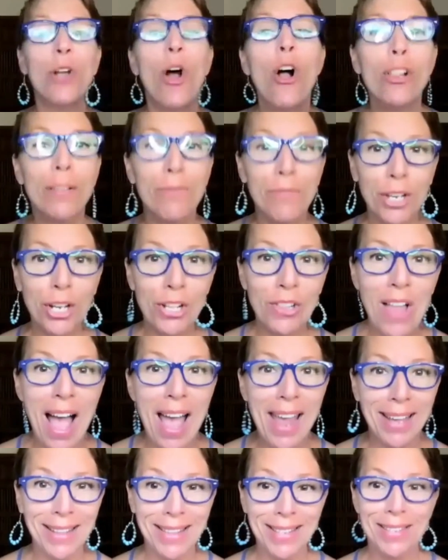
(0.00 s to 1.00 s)
all of the
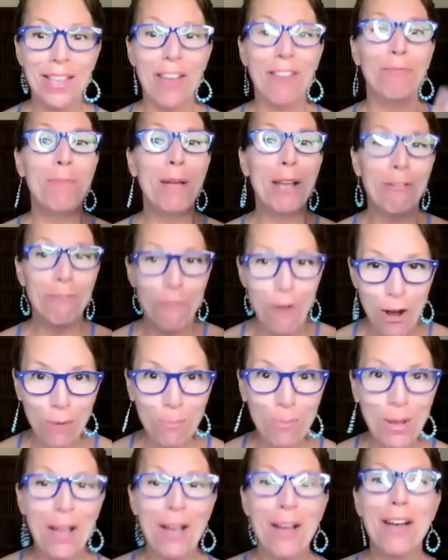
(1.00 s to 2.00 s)
Goliaths of big
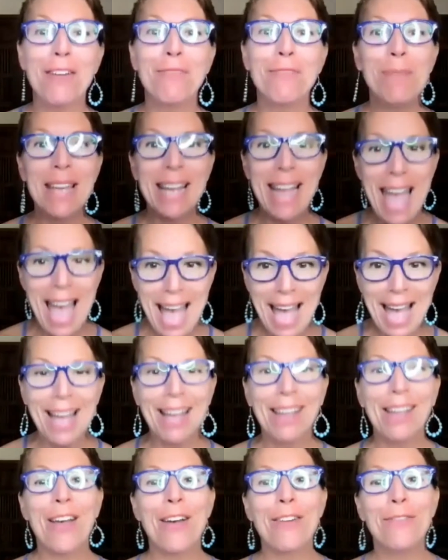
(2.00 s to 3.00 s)
pharma, of big
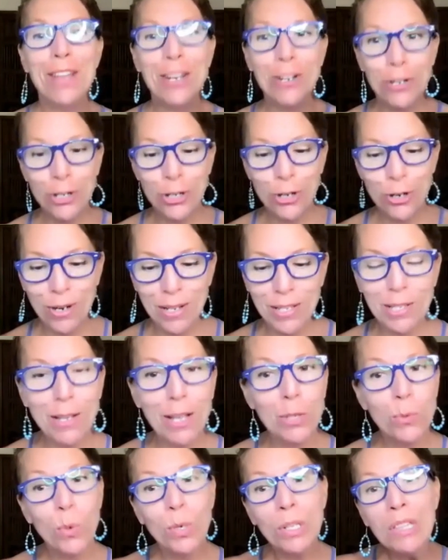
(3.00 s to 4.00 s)
ag, of insurance,
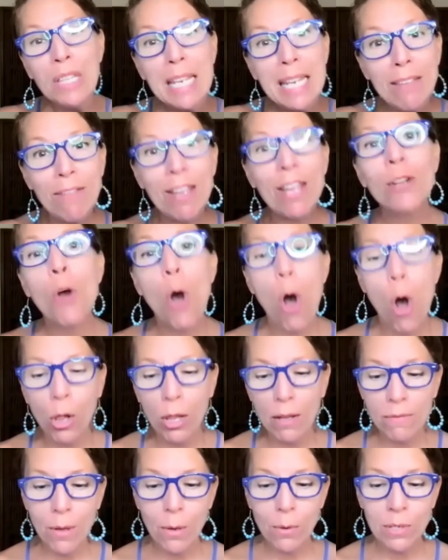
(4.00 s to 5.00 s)
because we're leaving all
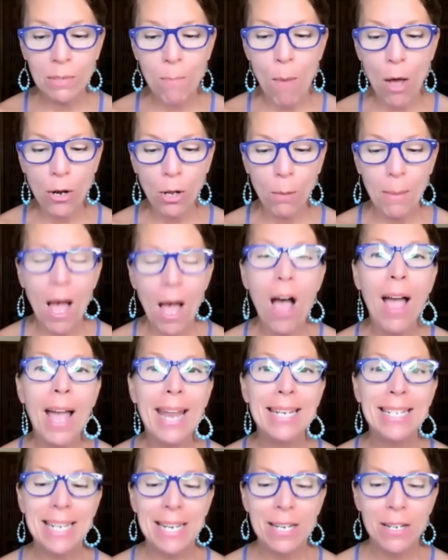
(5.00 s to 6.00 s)
of those model
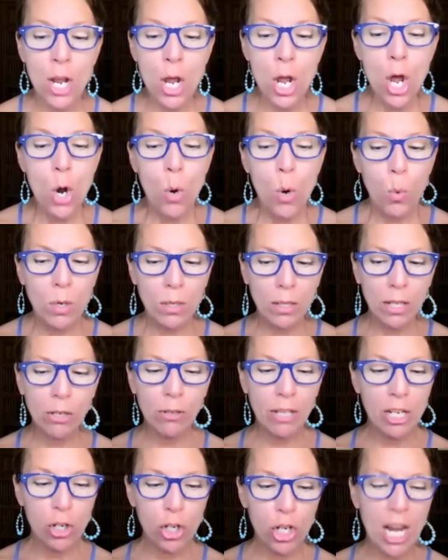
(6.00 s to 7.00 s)
behind. And we're
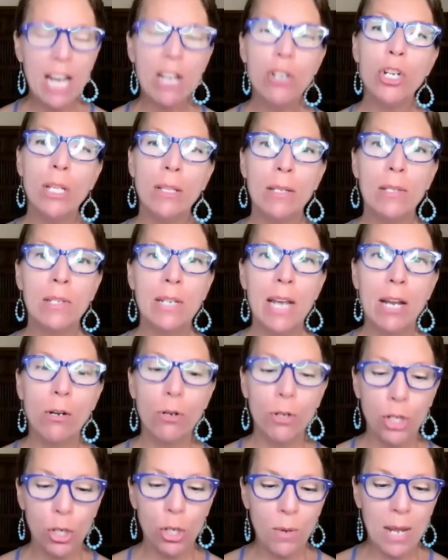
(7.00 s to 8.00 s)
literally changing the standard
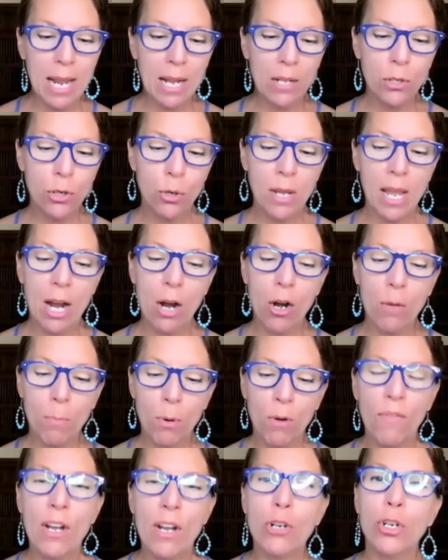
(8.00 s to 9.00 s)
to cancer care and
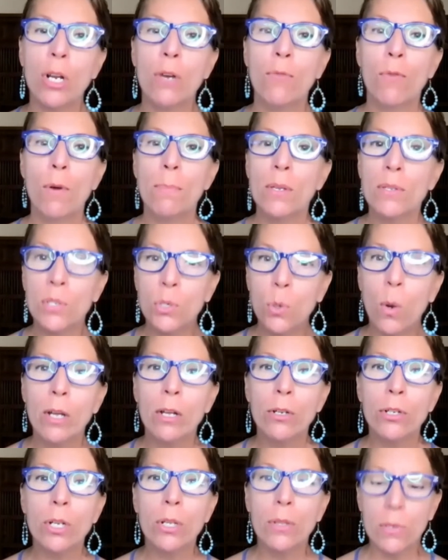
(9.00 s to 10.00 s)
prevention from the
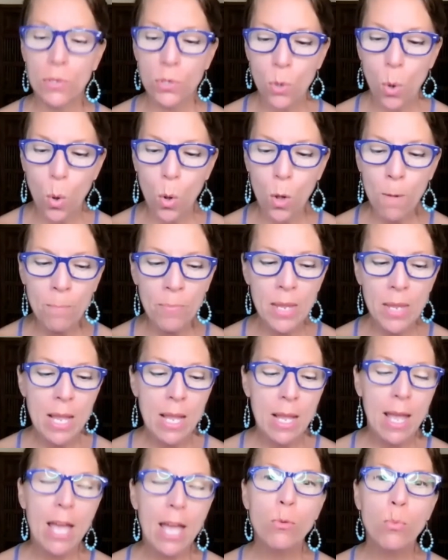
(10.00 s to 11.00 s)
soil to the soul,
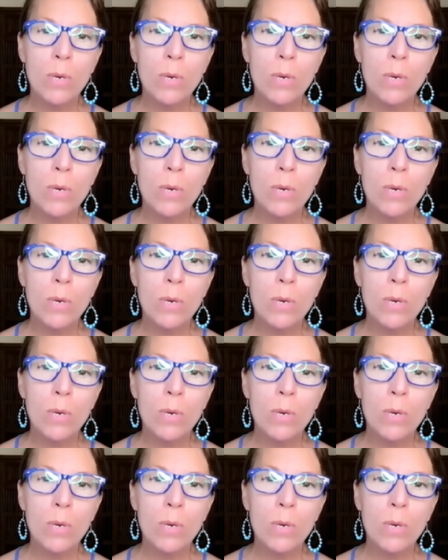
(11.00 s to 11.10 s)
and